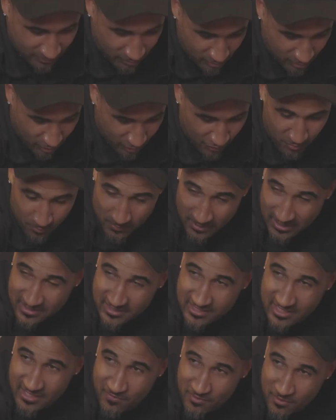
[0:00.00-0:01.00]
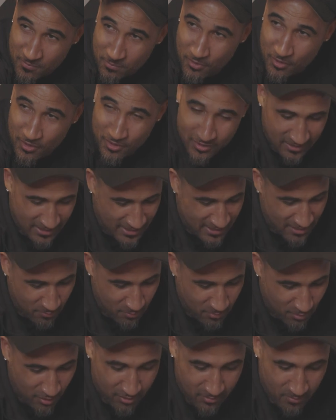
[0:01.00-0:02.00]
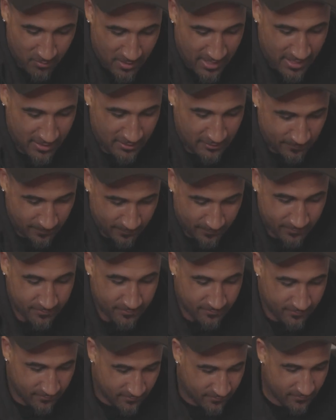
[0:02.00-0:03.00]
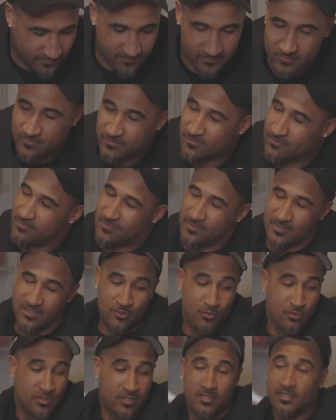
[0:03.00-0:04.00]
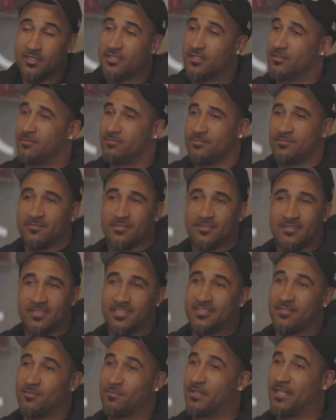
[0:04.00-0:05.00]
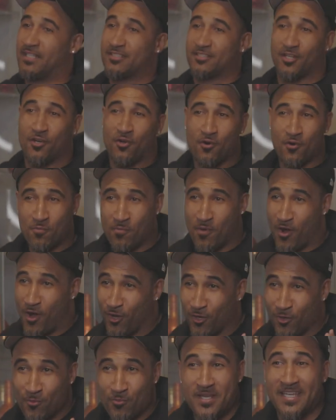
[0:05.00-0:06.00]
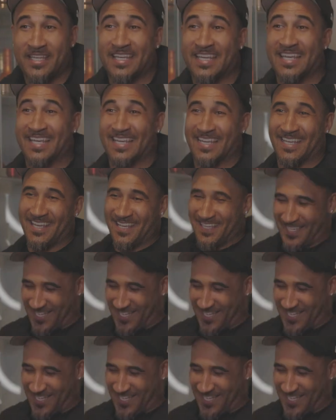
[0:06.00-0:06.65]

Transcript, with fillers: Gonna cost you about 70 bucks, 80 bucks max. You good. Okay. That's, a, that's a whole ball of weekend.